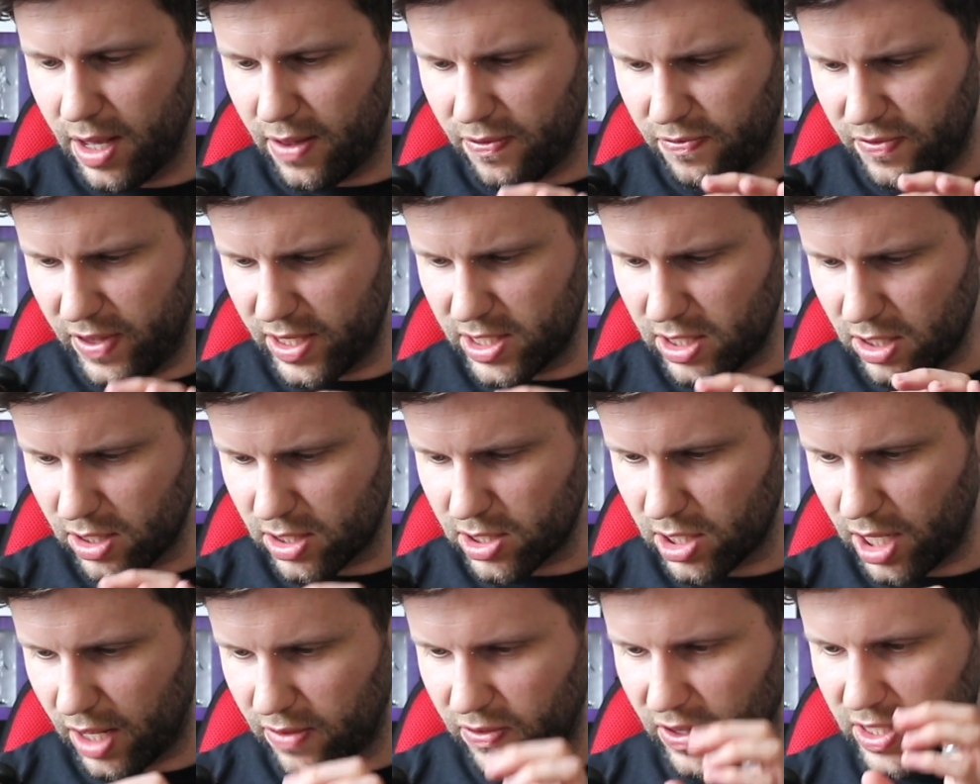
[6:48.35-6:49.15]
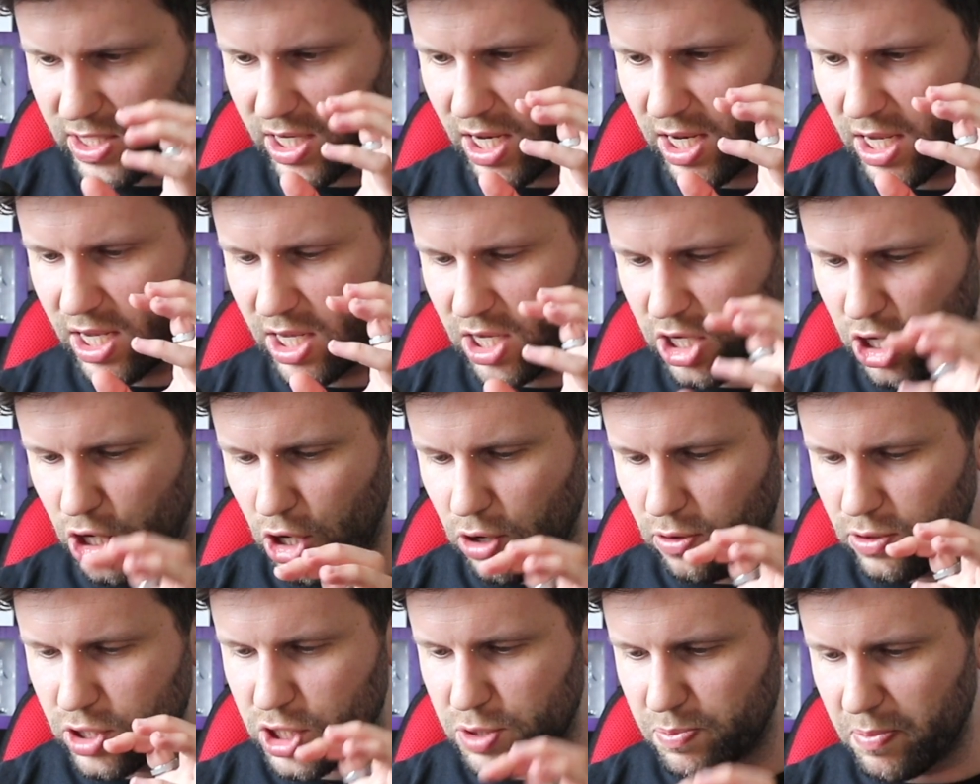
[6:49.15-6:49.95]
This looks like there's a
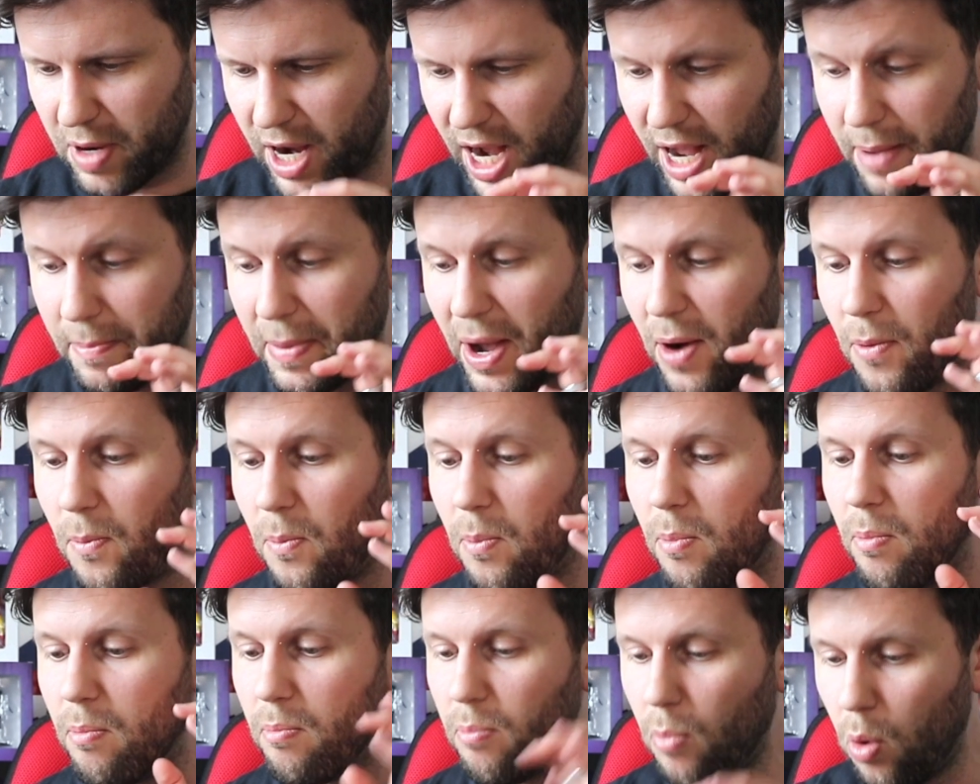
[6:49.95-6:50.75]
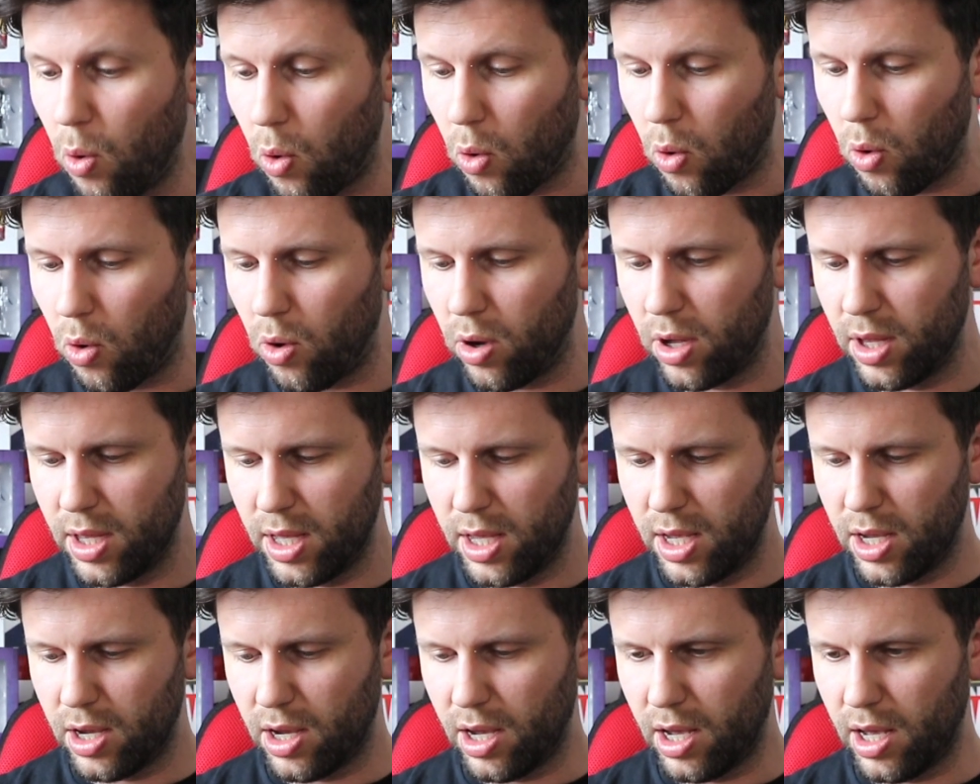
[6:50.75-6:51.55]
huge amount more
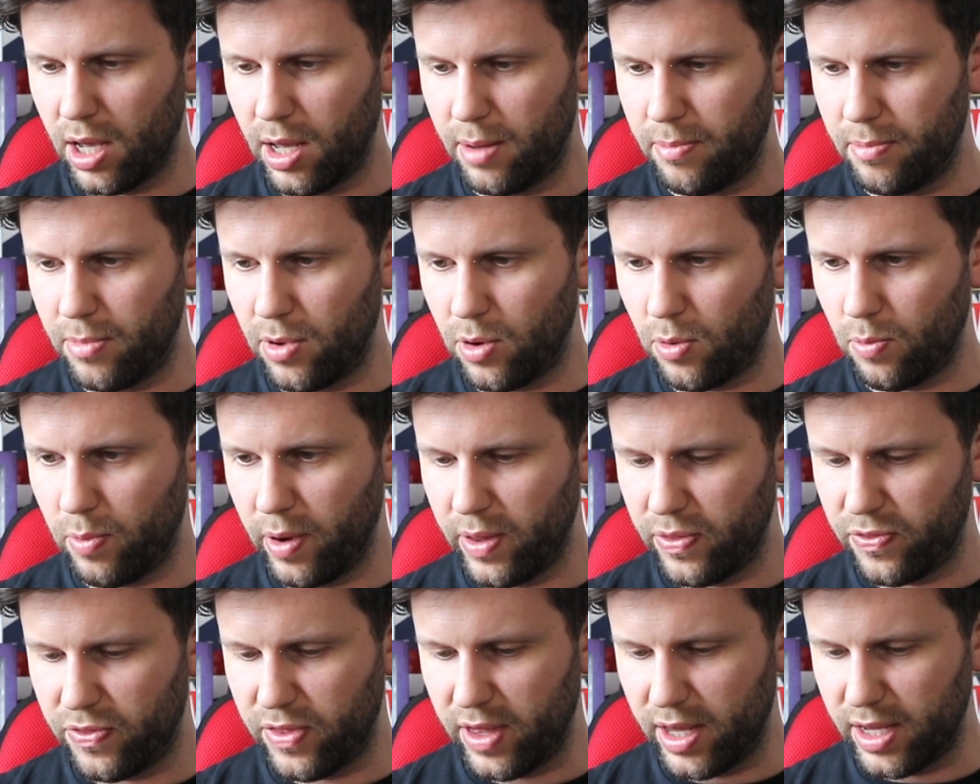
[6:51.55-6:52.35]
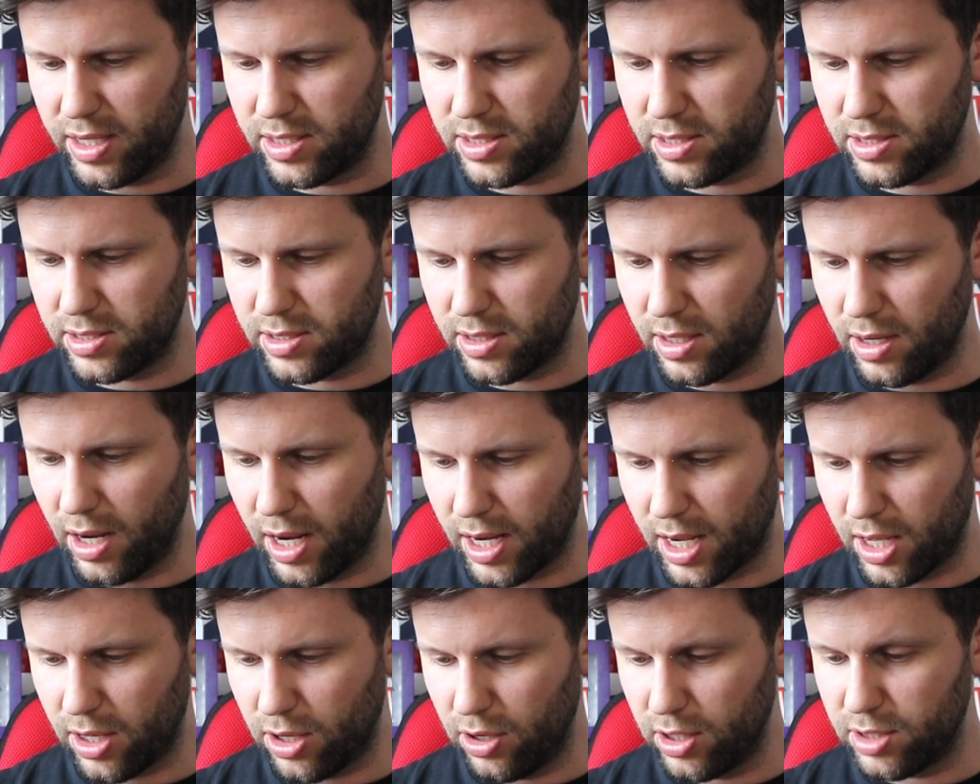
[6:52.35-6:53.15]
um, with this,
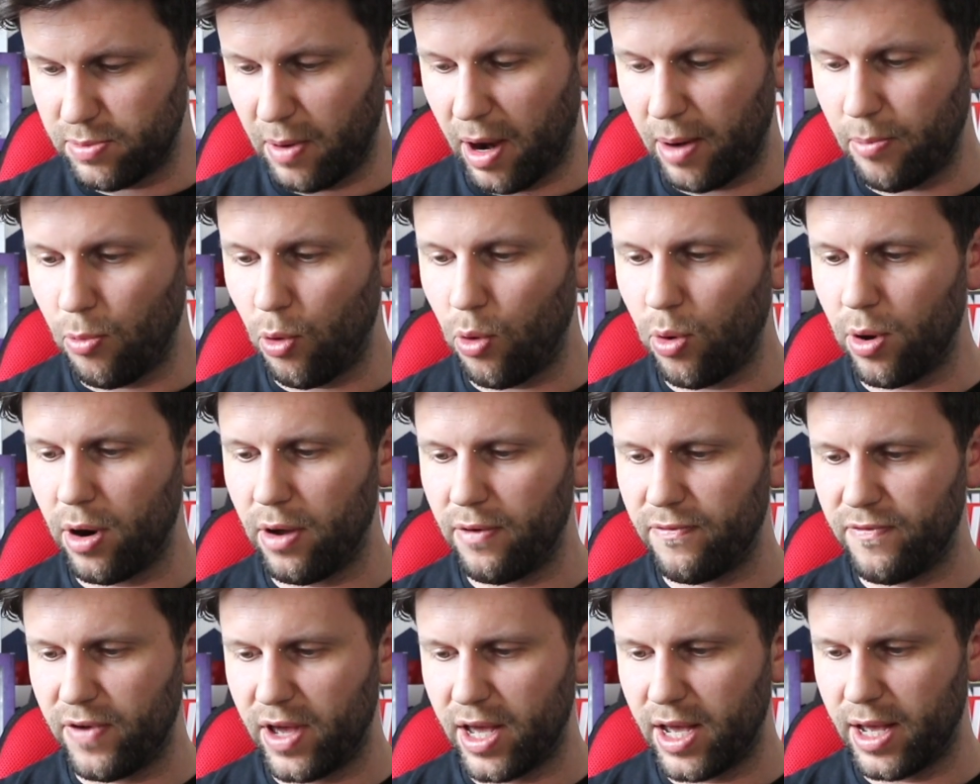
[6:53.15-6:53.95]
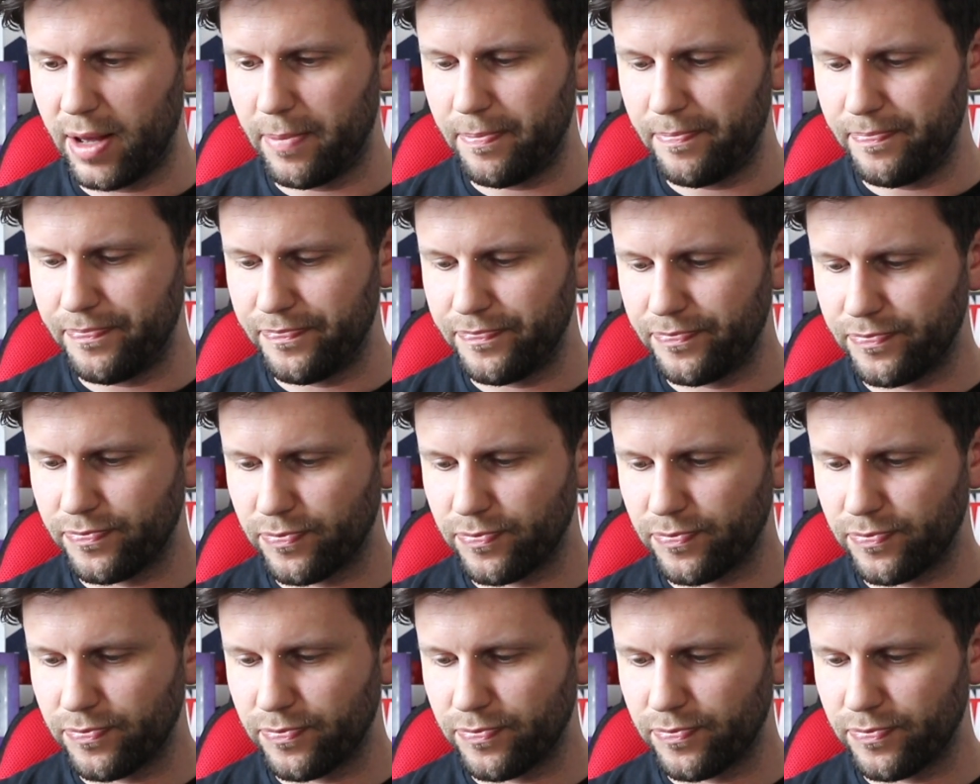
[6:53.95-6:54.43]
like a huge amount more of um,